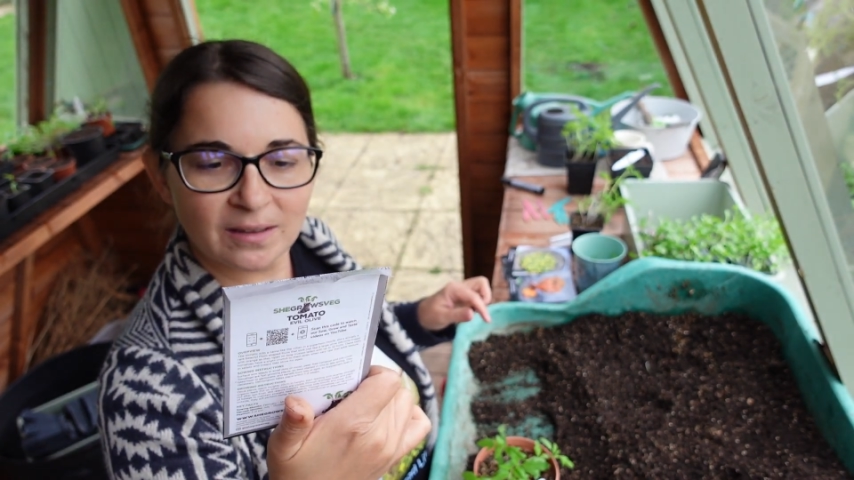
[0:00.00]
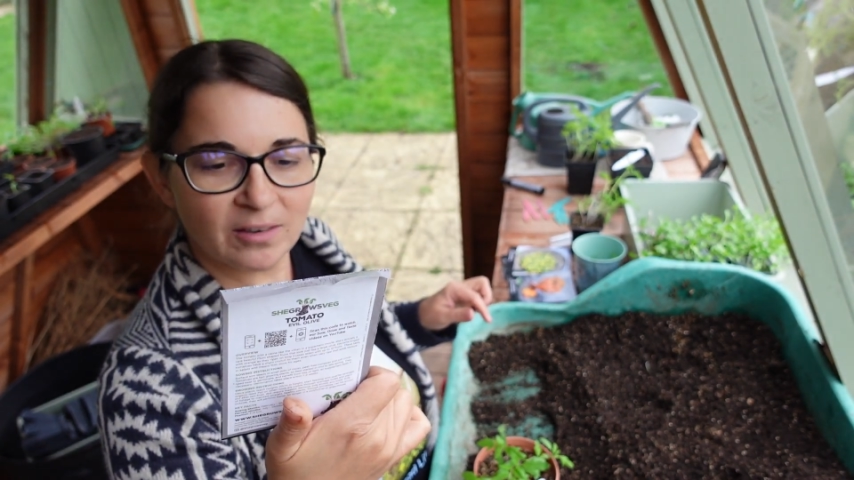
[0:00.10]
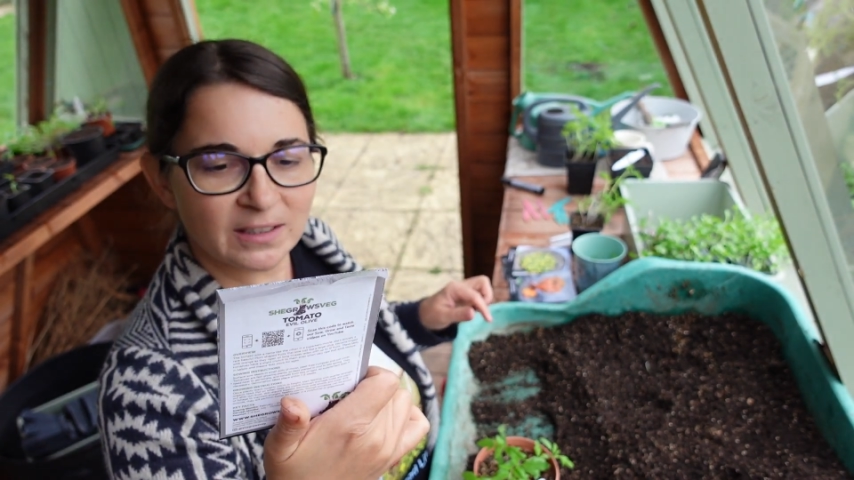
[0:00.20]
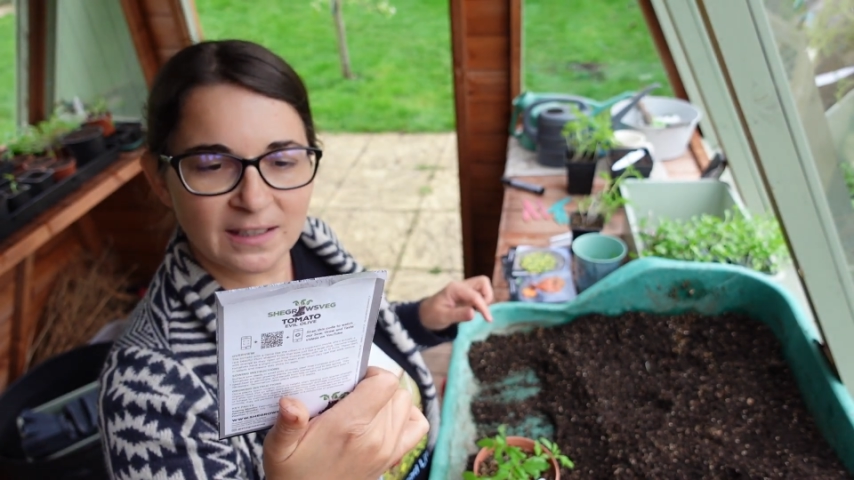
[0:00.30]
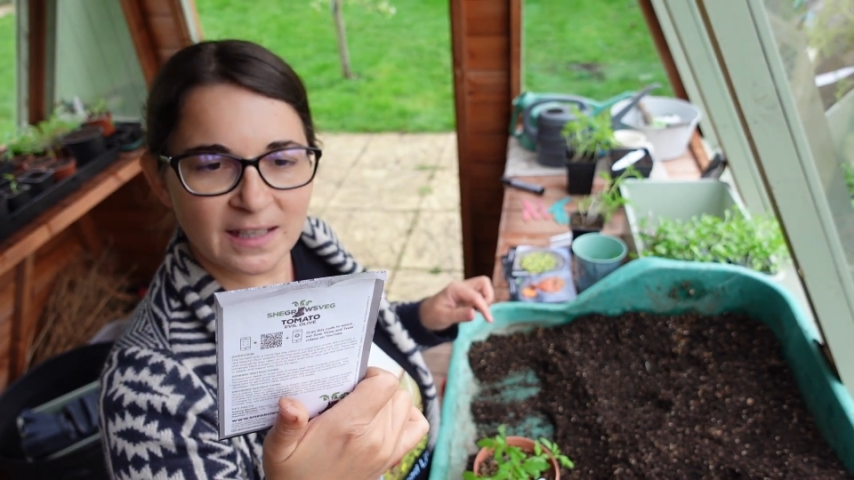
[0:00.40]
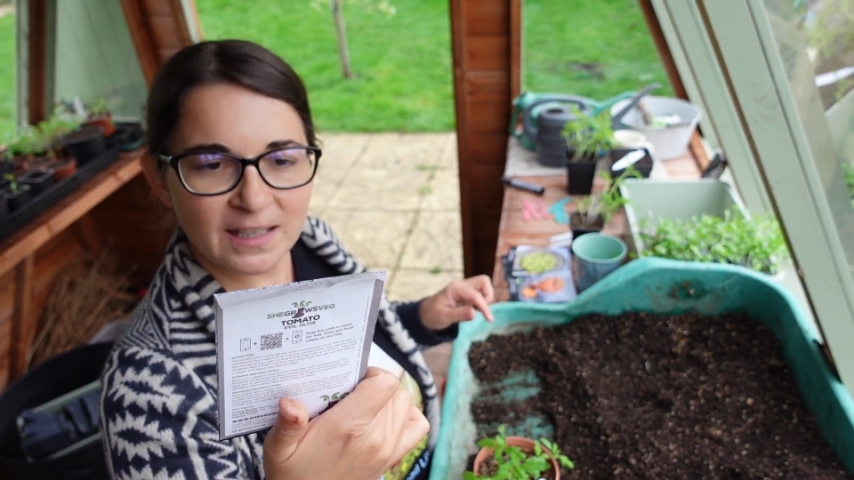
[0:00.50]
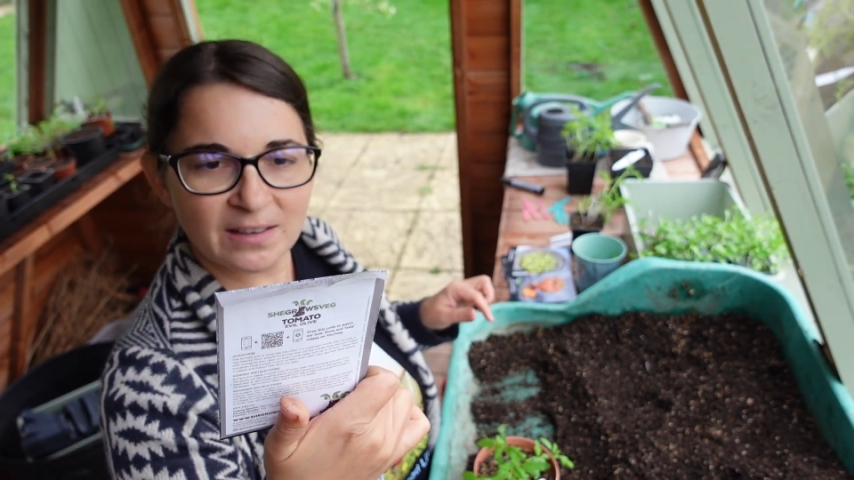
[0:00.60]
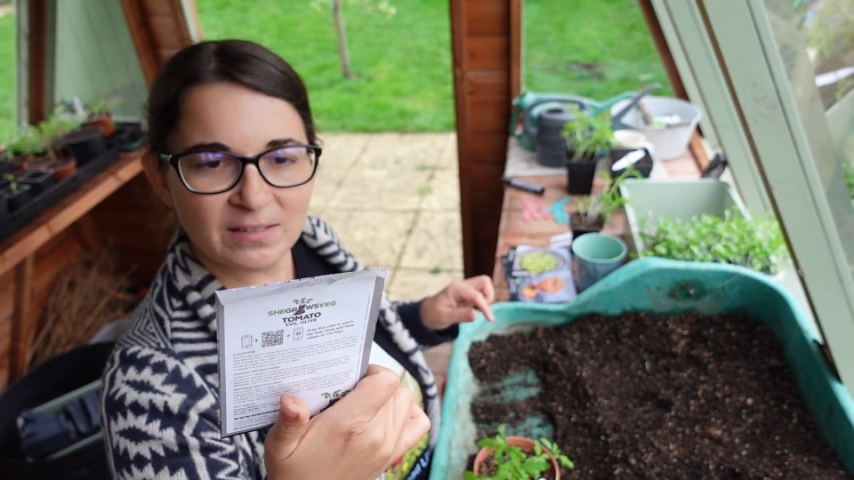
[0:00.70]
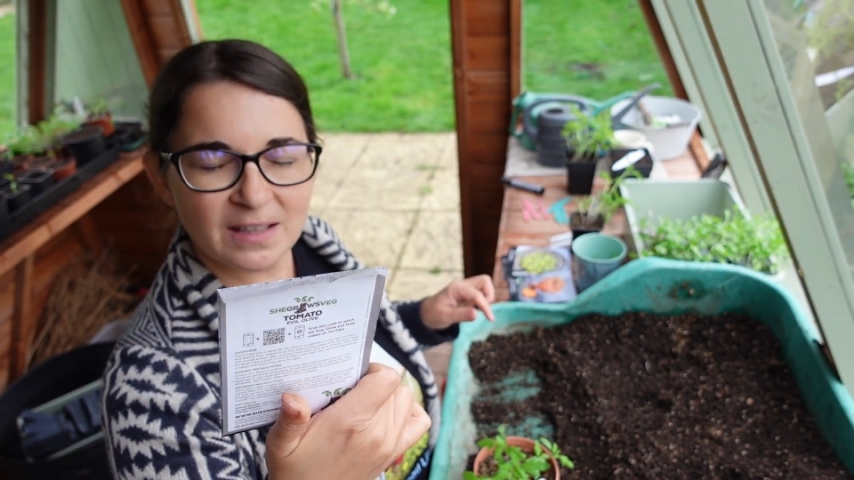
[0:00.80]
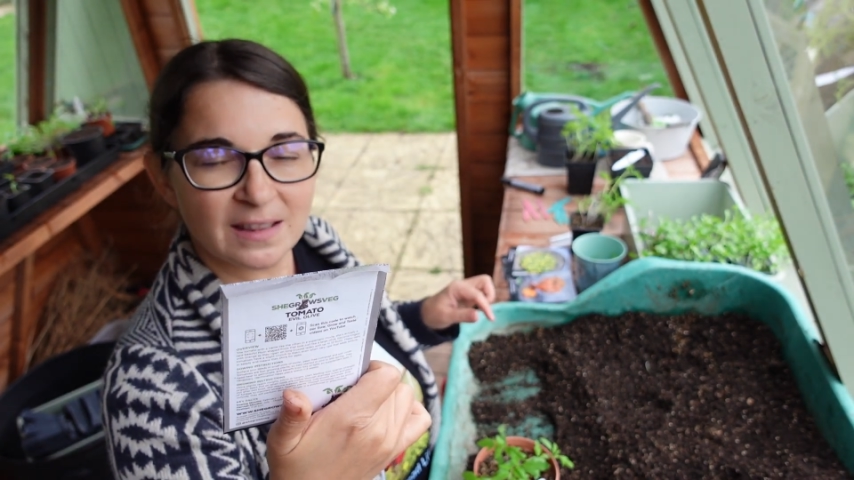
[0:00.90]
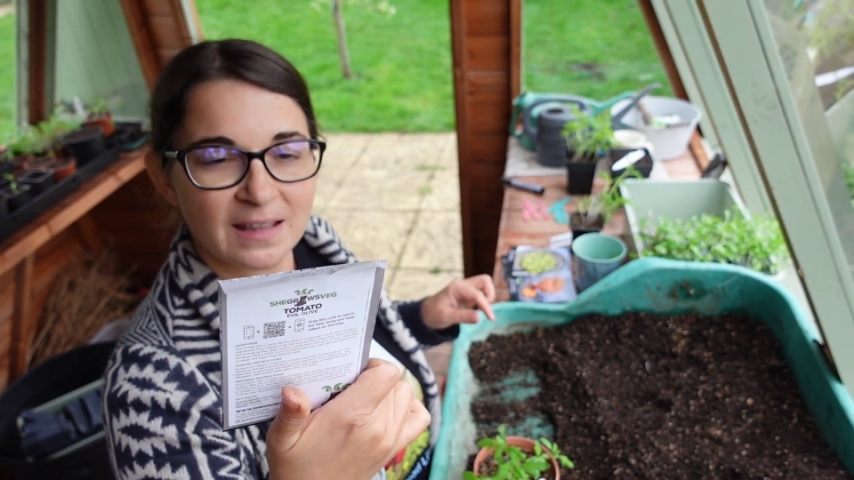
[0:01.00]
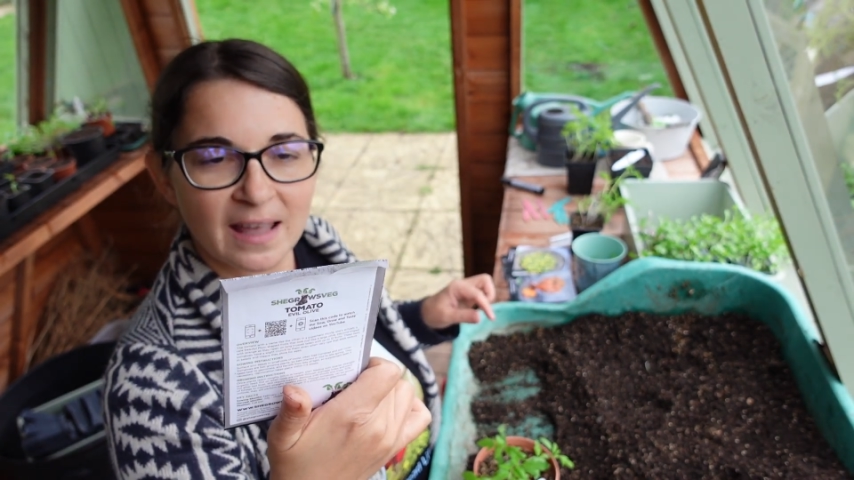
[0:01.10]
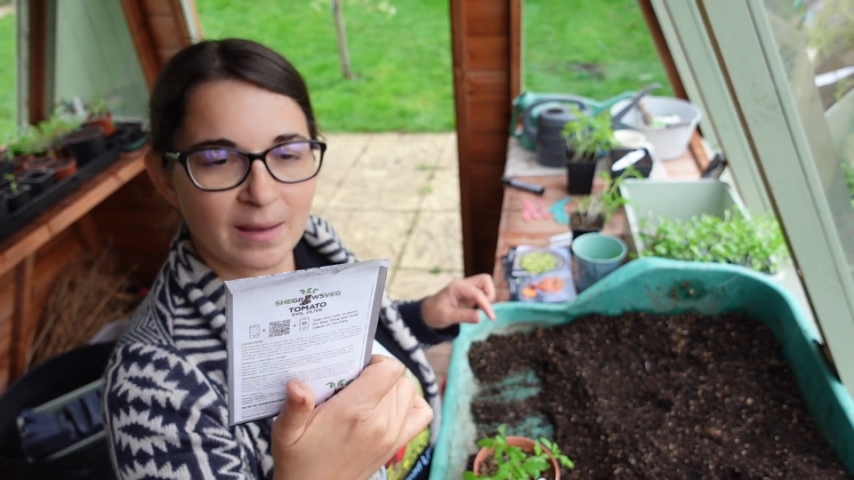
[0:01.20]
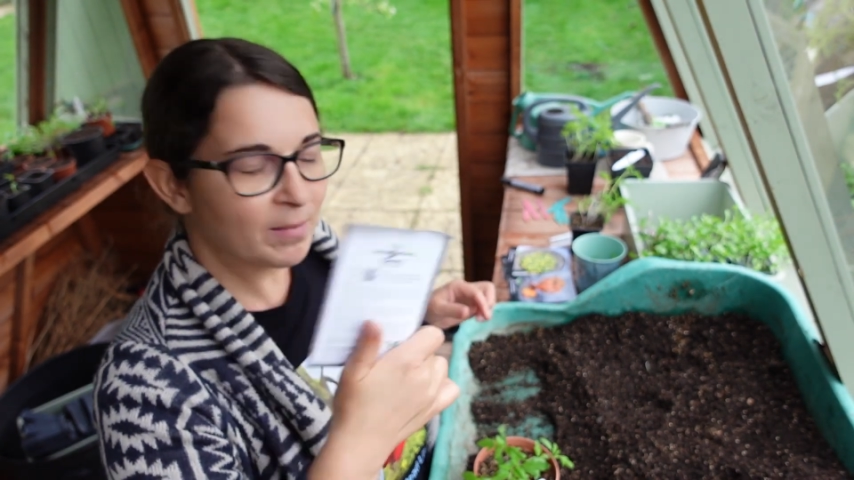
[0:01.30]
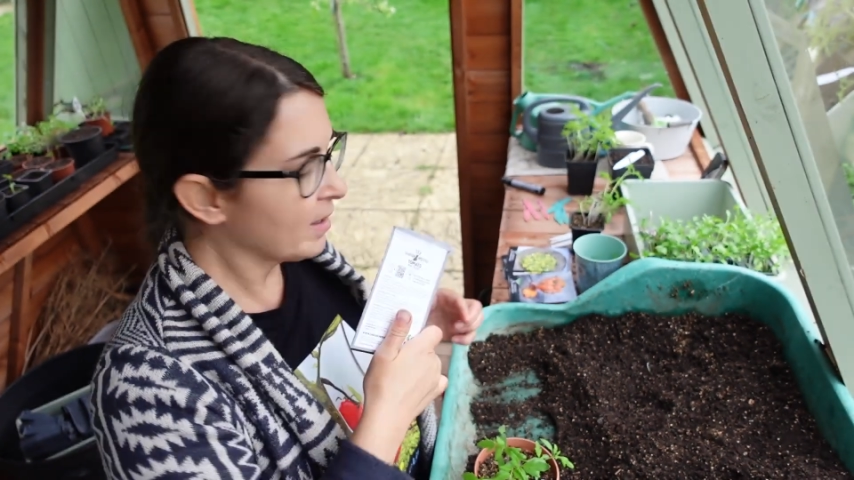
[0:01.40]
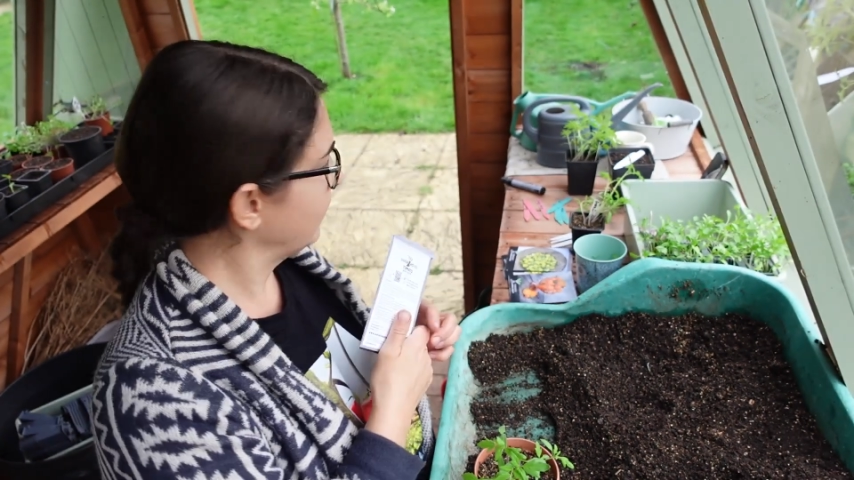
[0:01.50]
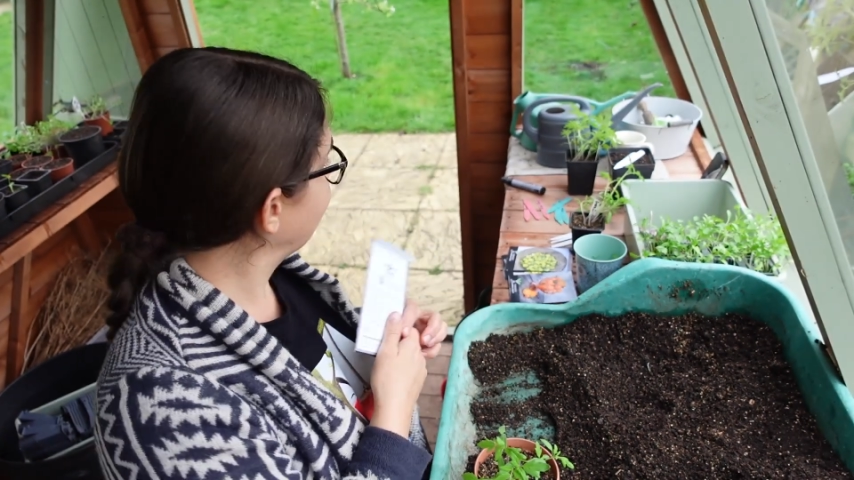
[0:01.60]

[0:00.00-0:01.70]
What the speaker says: Why did they give that name?